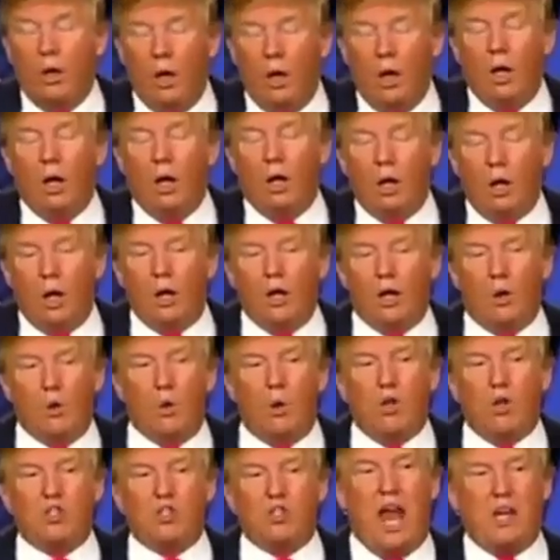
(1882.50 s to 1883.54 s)
In other
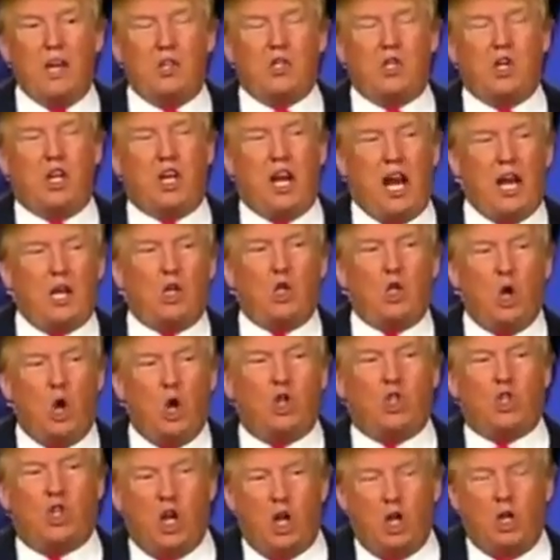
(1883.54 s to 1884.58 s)
words, educate your
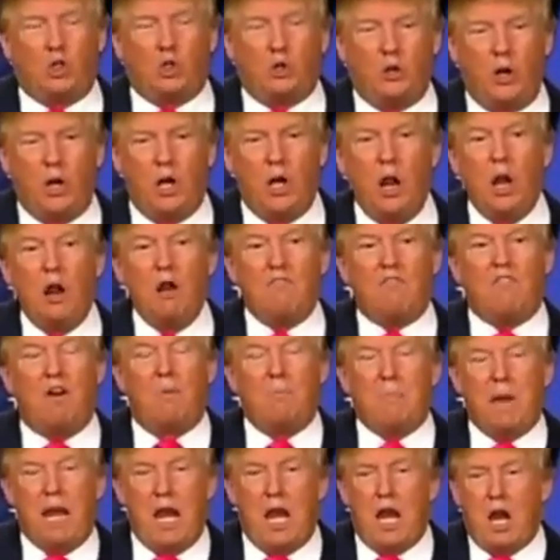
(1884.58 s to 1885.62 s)
children from
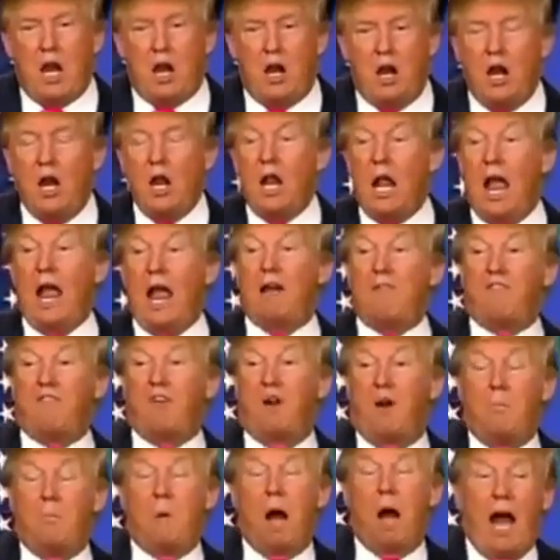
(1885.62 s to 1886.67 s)
here and
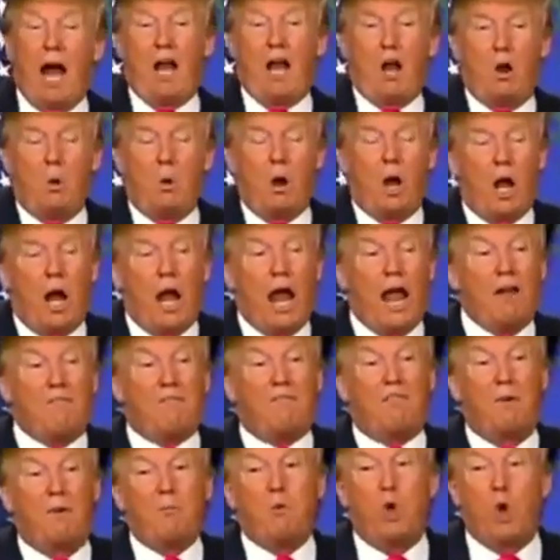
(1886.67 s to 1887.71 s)
from Iowa and
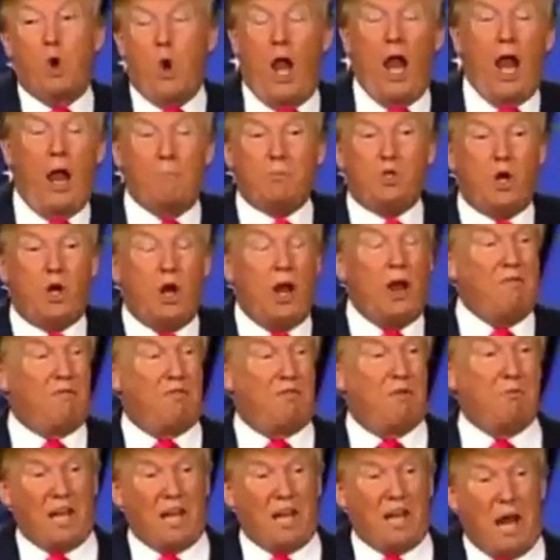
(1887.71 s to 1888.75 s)
from New Hampshire and from
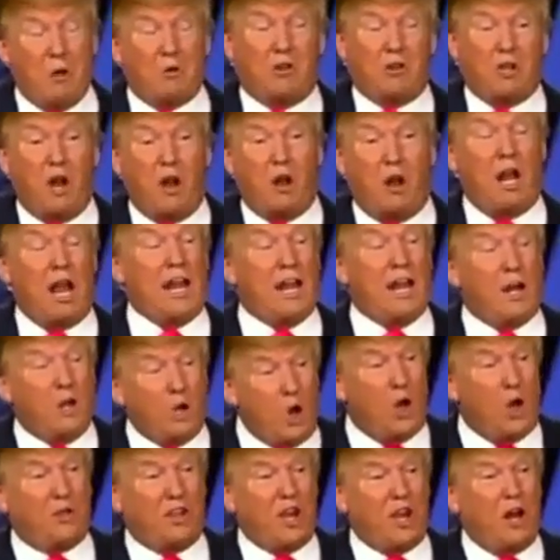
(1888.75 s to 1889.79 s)
South Carolina and
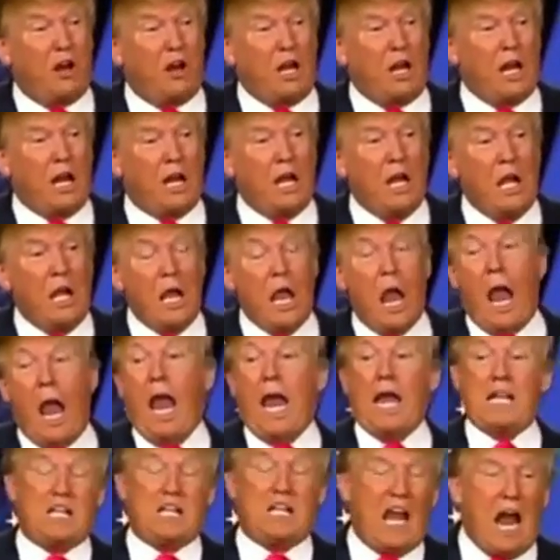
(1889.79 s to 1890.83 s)
North Carolina
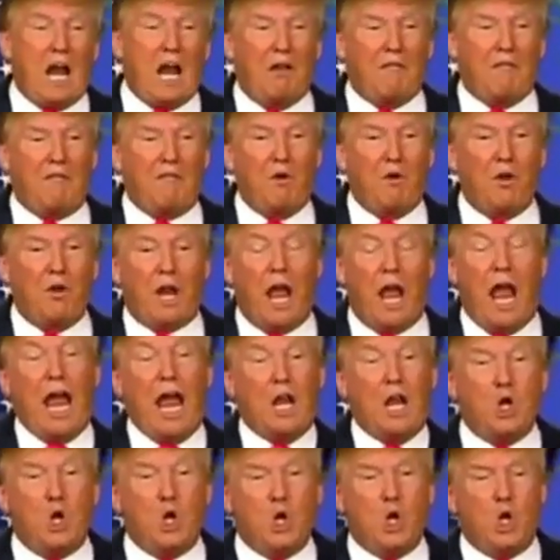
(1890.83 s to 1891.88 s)
and California and
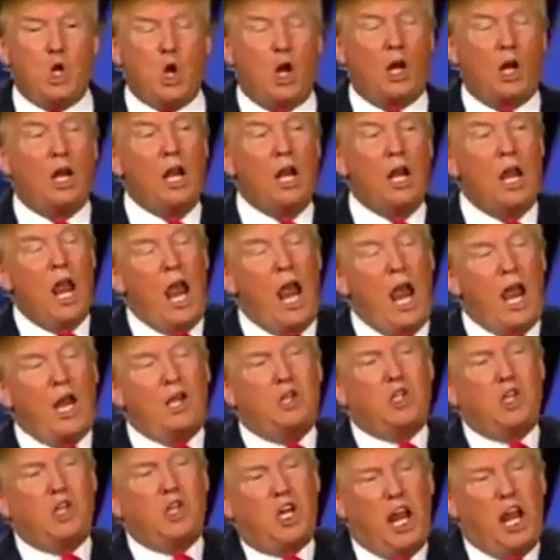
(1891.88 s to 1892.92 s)
New York.
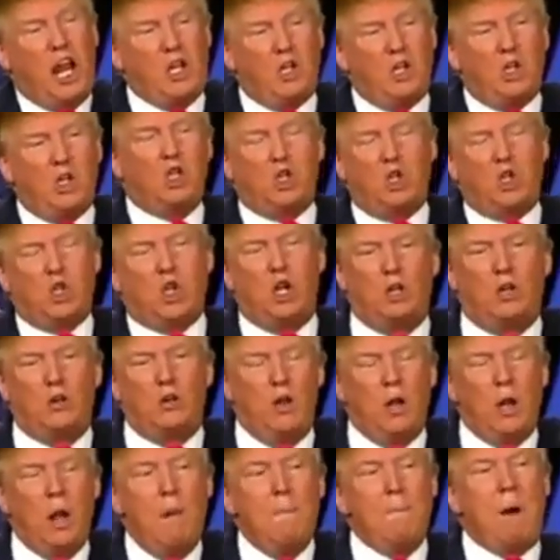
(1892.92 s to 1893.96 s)
Educate your children
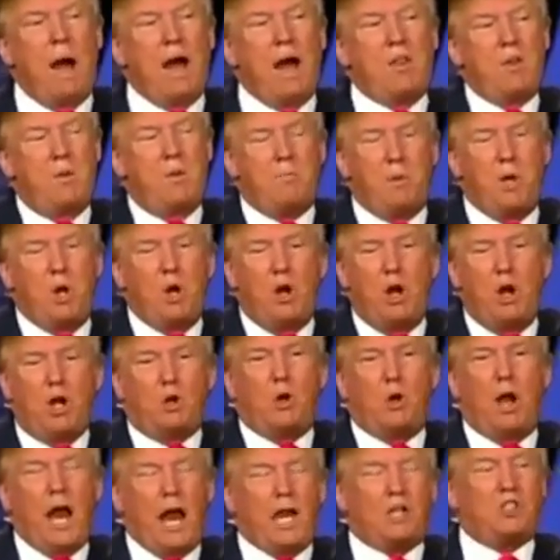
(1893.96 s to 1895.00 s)
by the
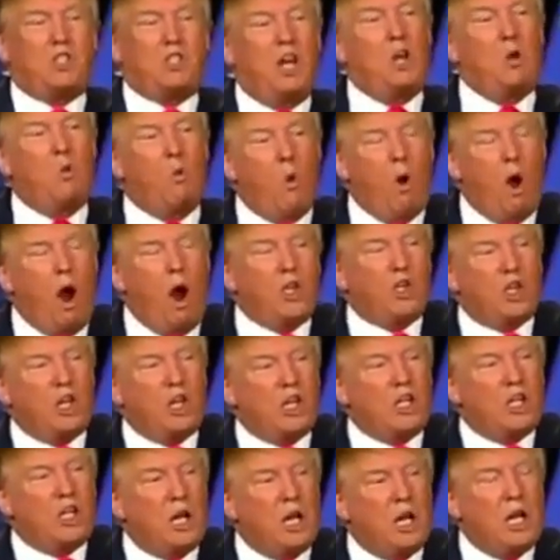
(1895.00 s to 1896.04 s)
bureaucrats in
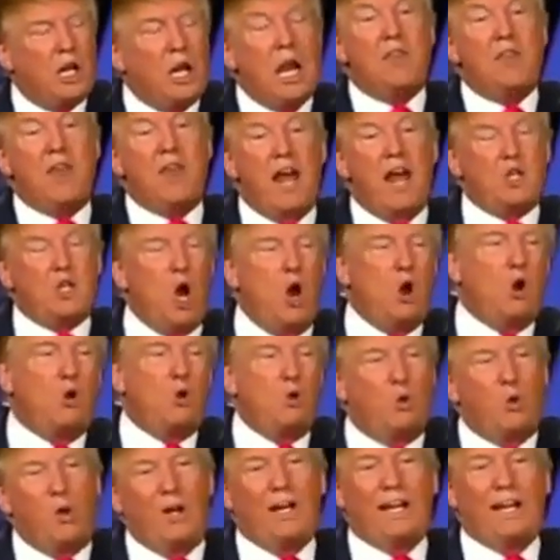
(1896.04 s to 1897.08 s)
Washington that don't
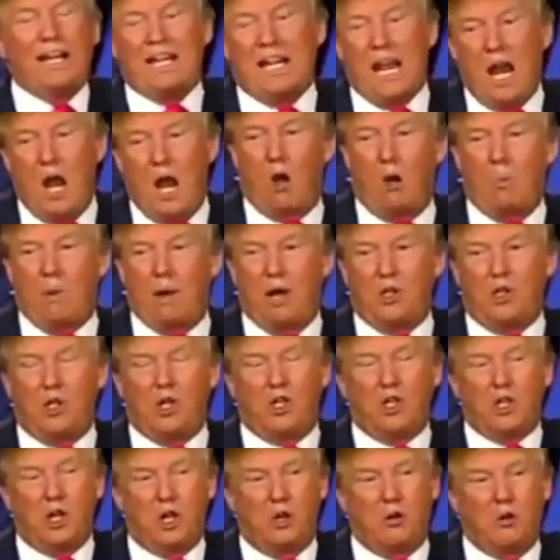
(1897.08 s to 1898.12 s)
really care about your
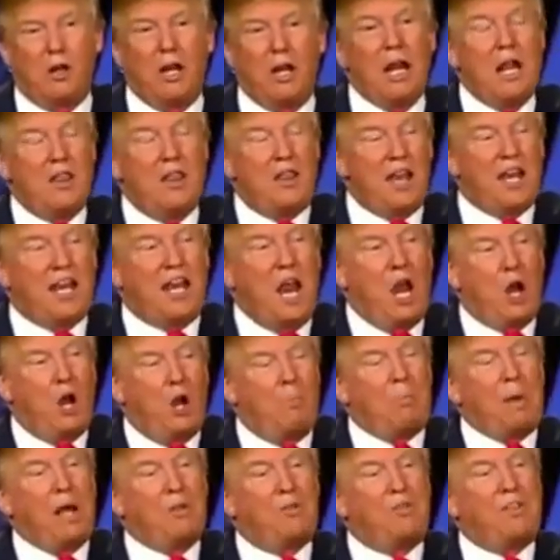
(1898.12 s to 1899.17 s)
children. They care
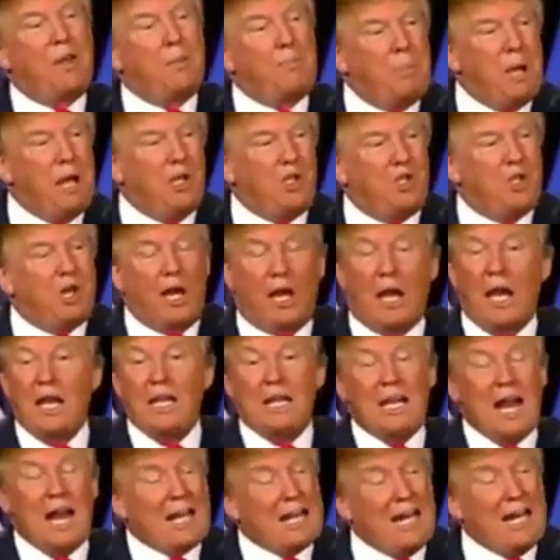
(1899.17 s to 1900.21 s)
about their paycheck.
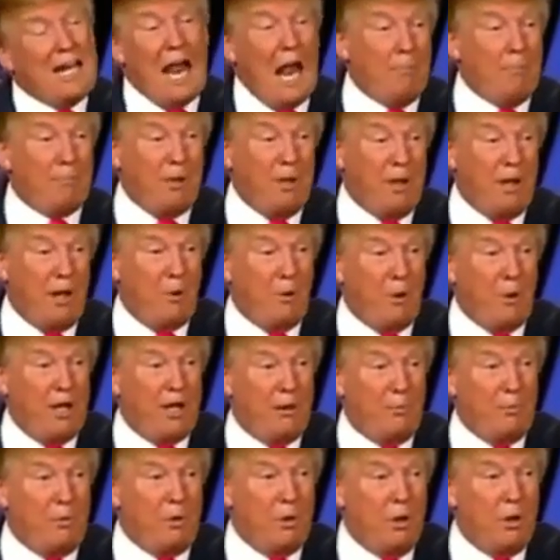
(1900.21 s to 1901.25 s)
Not going to happen that way
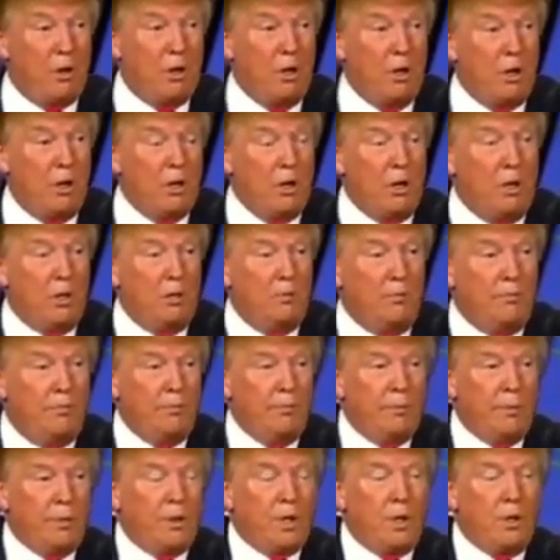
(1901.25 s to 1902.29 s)
anymore.
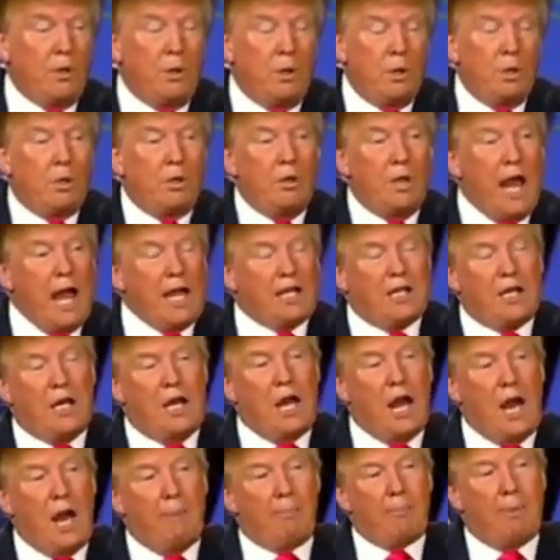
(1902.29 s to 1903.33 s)
Not going to
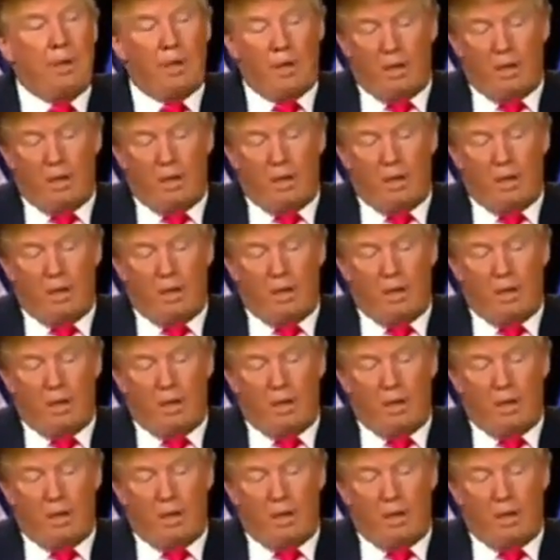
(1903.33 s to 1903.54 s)
happen that way.